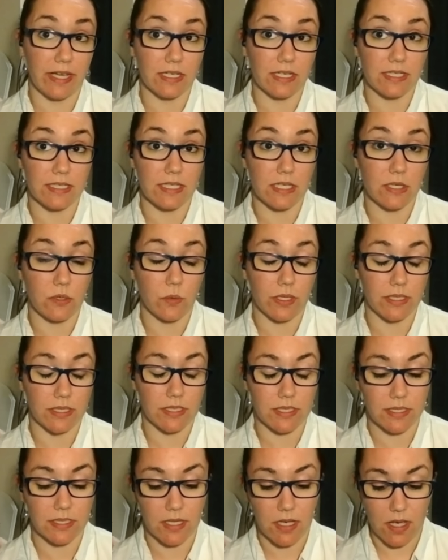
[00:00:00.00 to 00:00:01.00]

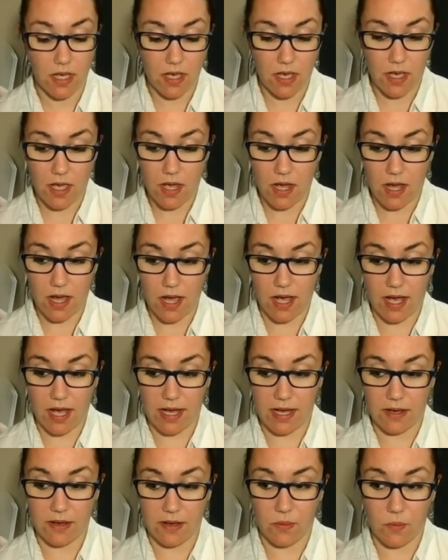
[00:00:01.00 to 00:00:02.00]
sequence.
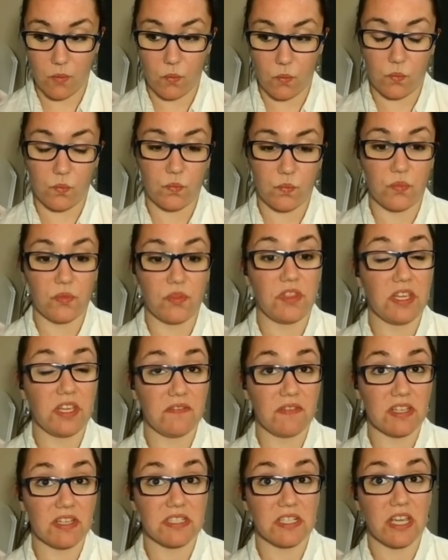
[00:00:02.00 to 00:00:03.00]
The
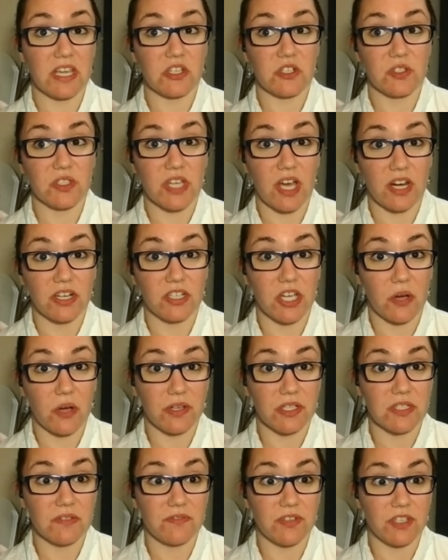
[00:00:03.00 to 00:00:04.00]
investigation's ongoing
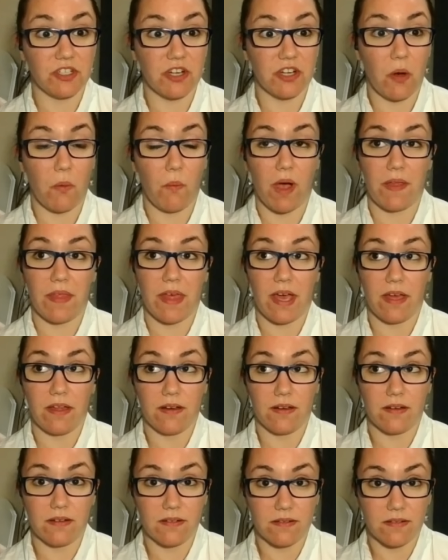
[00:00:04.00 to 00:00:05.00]
to figure out why
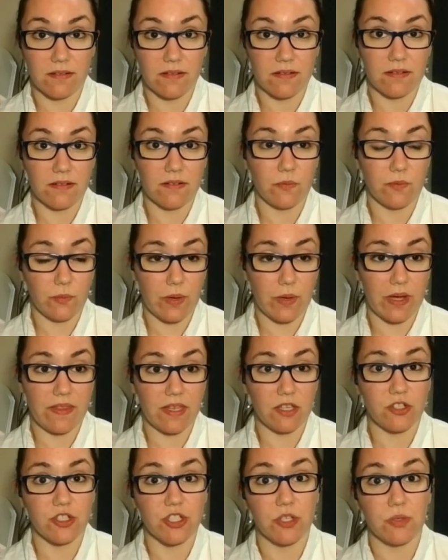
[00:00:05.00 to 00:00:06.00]
the
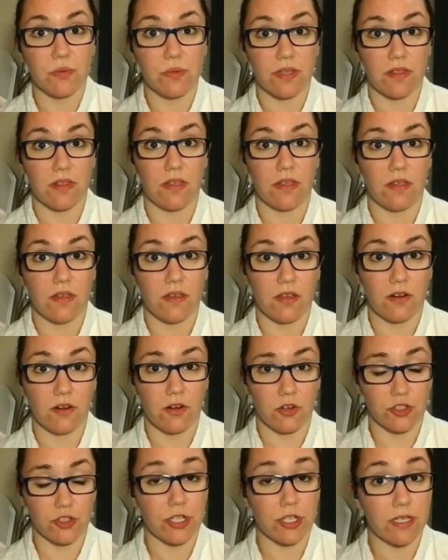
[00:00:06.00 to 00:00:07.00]
issue with the
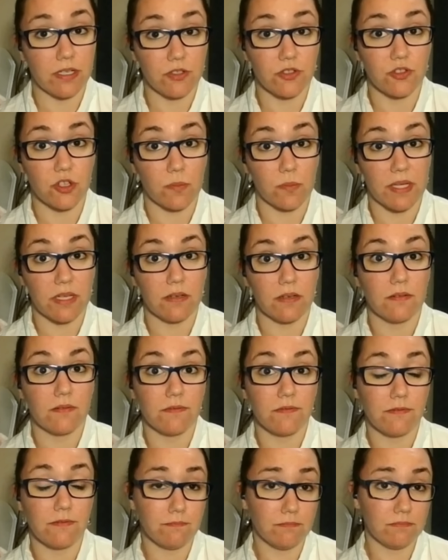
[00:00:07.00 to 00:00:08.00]
inertia instrument
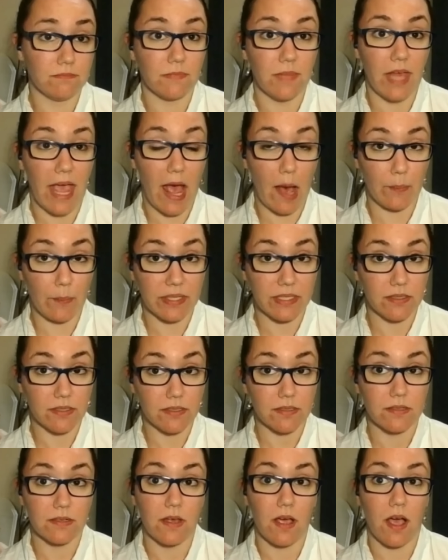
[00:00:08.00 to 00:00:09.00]
happened,
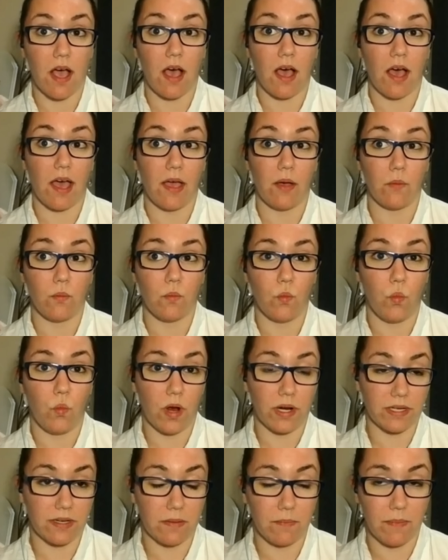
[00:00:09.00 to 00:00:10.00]

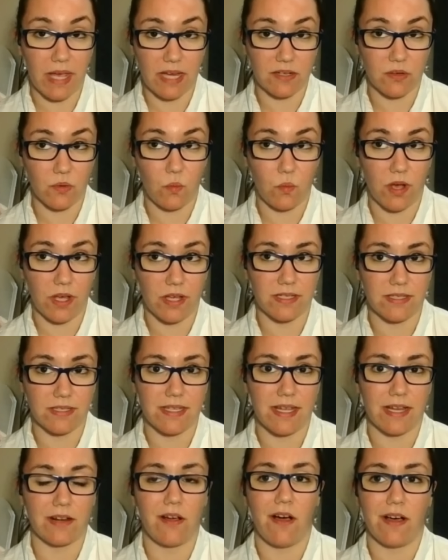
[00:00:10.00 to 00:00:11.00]
what command it was
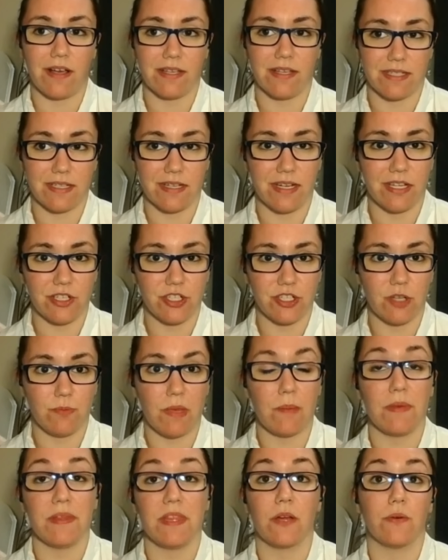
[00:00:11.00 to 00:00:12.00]
that caused an issue.
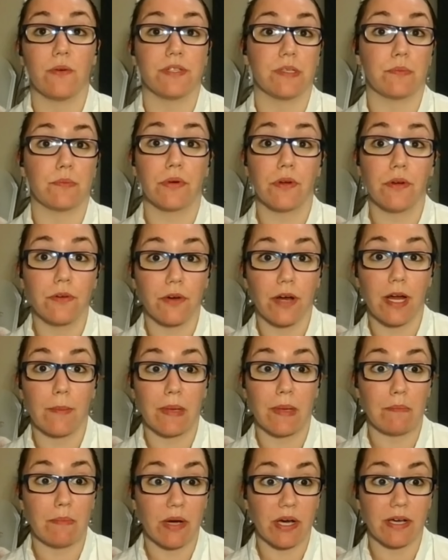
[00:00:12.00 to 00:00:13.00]
Maybe there was a
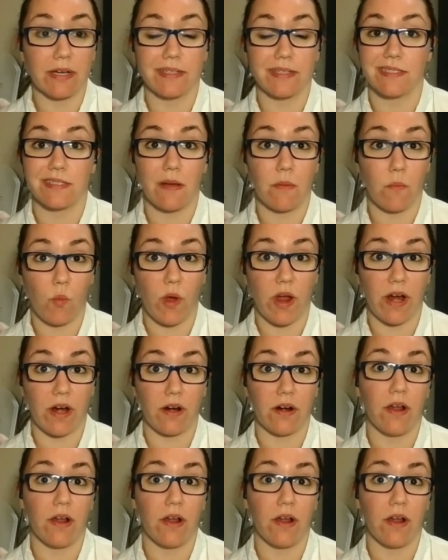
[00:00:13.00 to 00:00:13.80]
programming bug somewhere